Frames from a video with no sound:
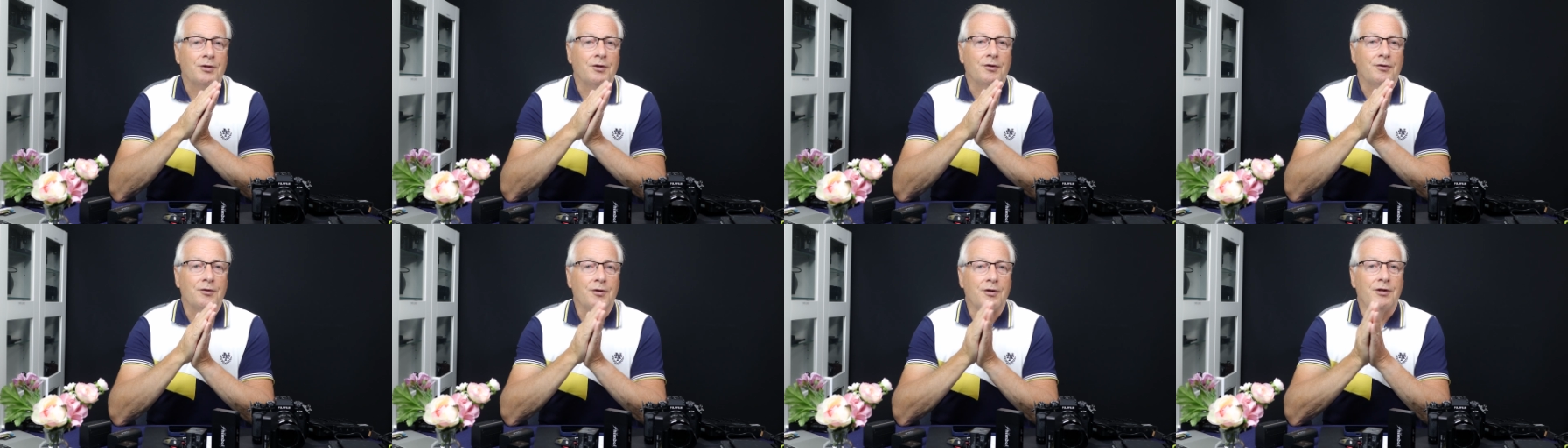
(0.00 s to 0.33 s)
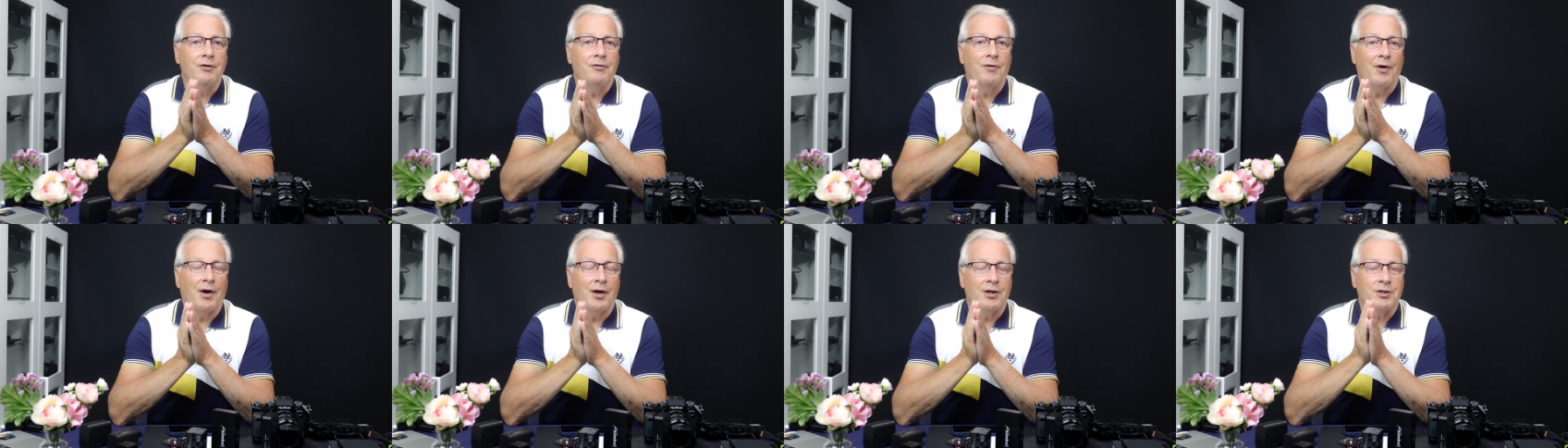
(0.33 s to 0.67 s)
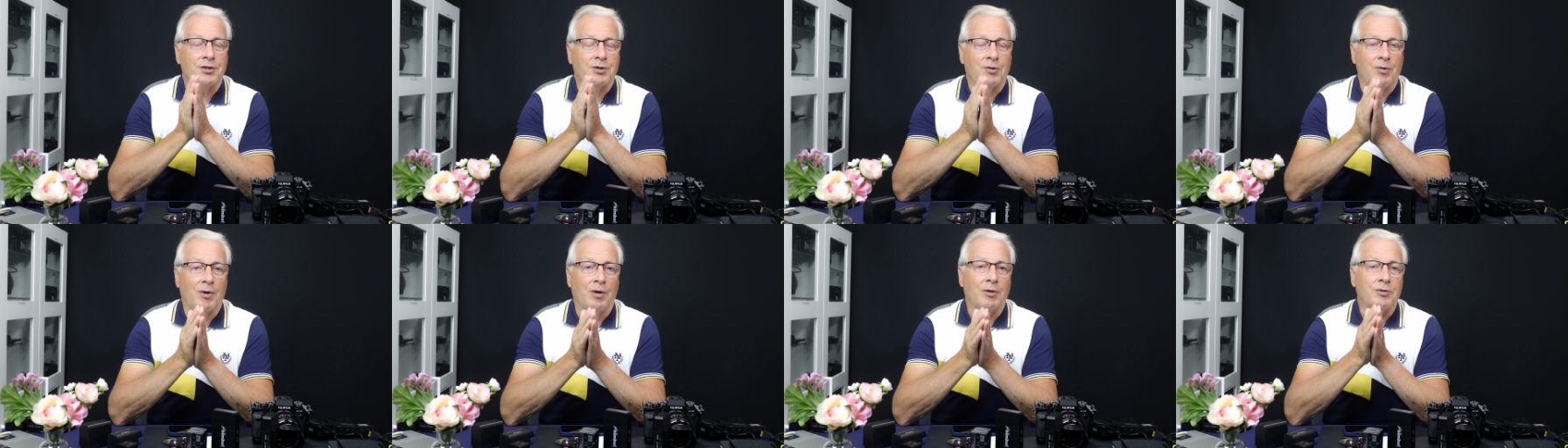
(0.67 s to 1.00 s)
that the
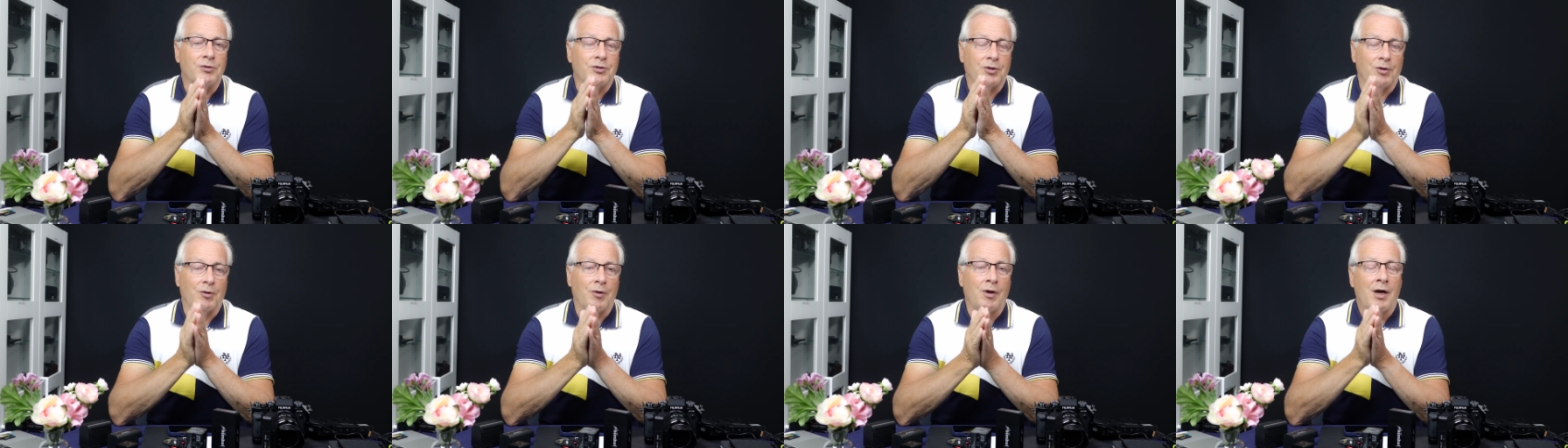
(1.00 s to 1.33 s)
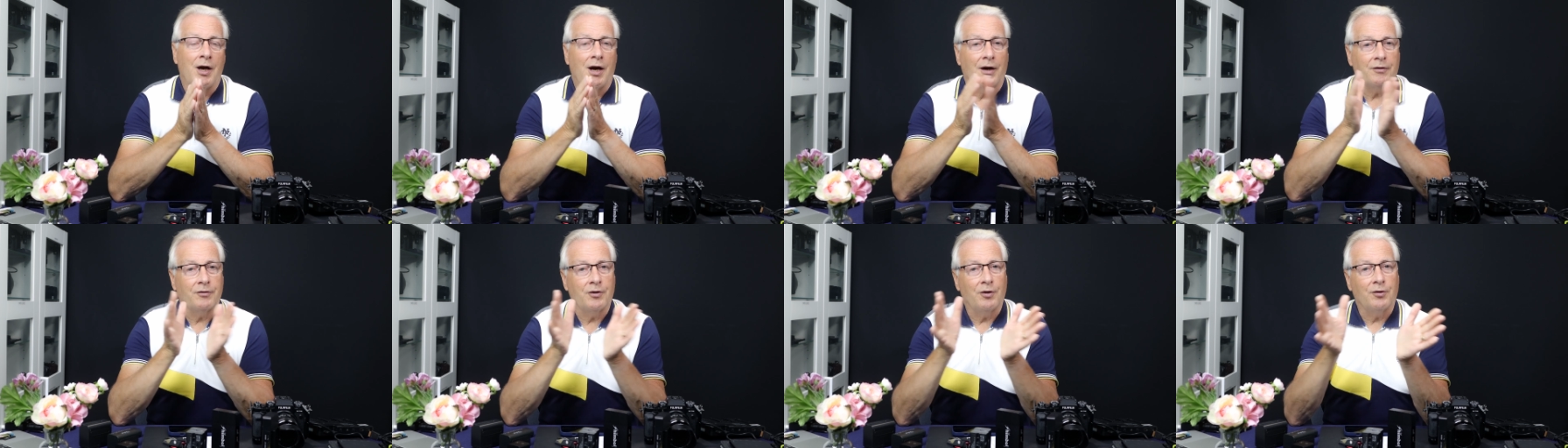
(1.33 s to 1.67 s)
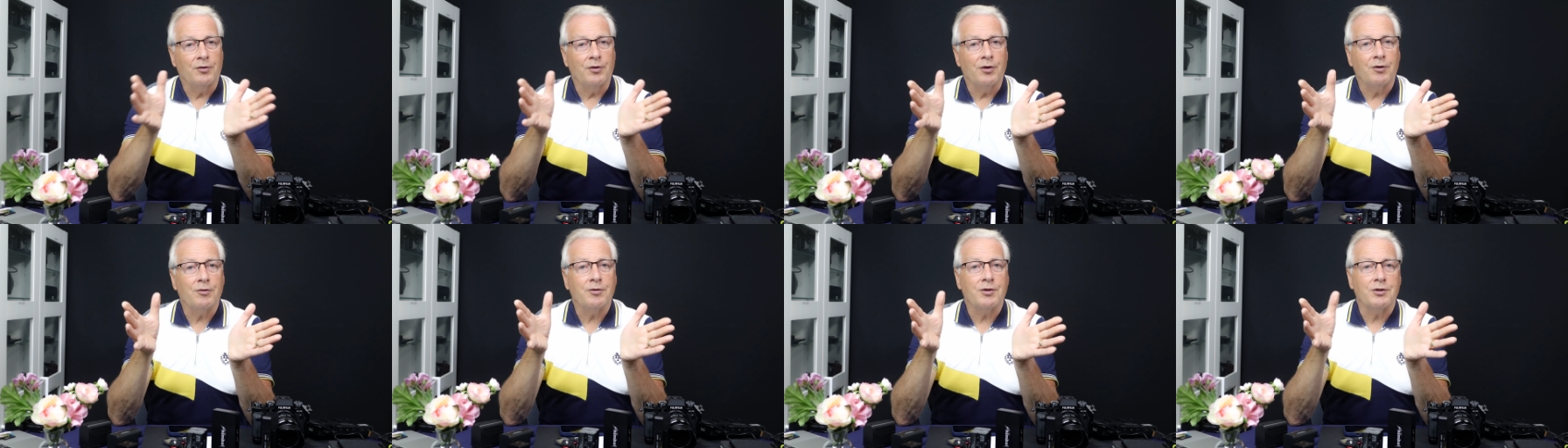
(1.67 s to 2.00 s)
device quotes so I've
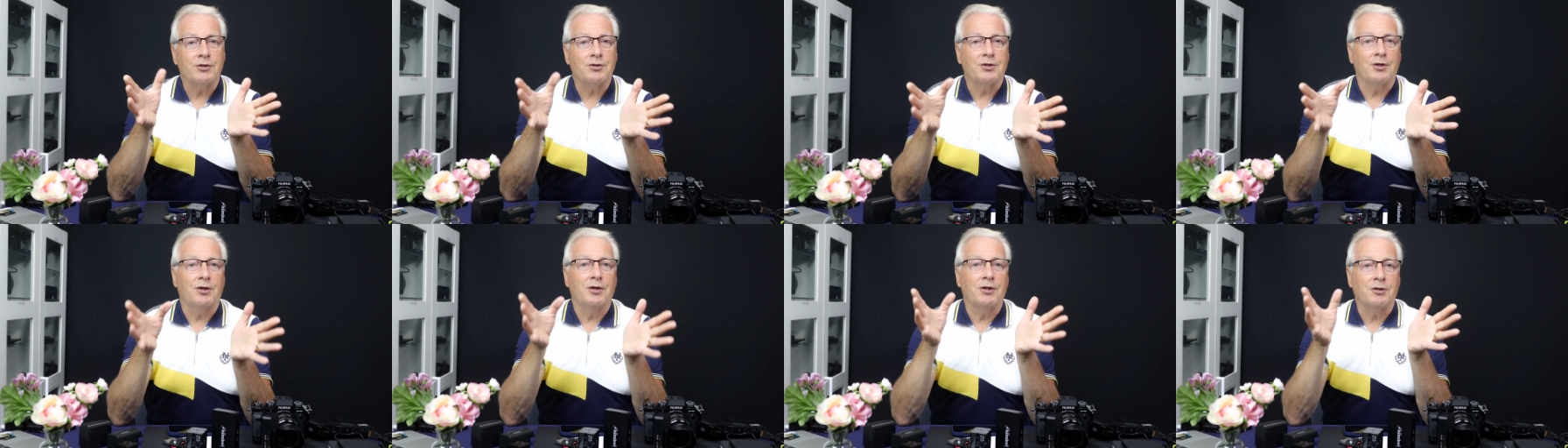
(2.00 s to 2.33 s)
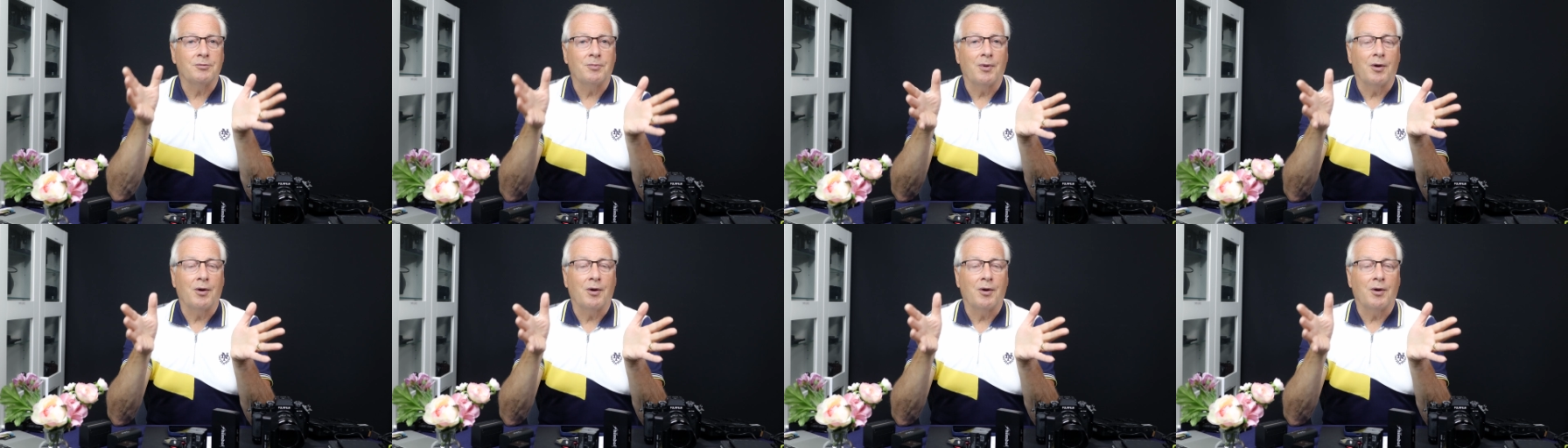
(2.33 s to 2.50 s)
got no concerns